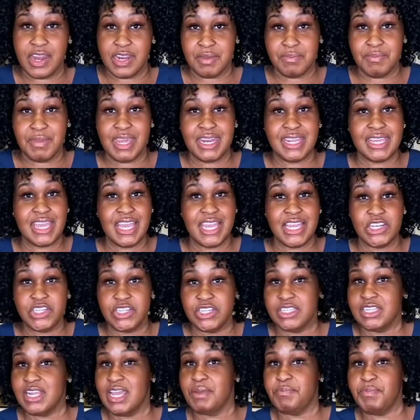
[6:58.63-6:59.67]
medications
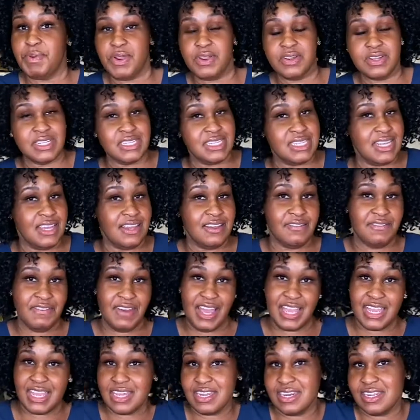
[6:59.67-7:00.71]
like Percocet,
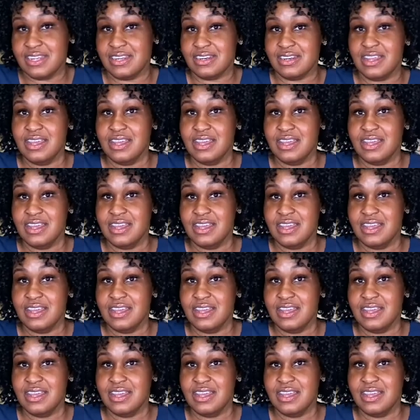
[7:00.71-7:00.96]
Vicodin,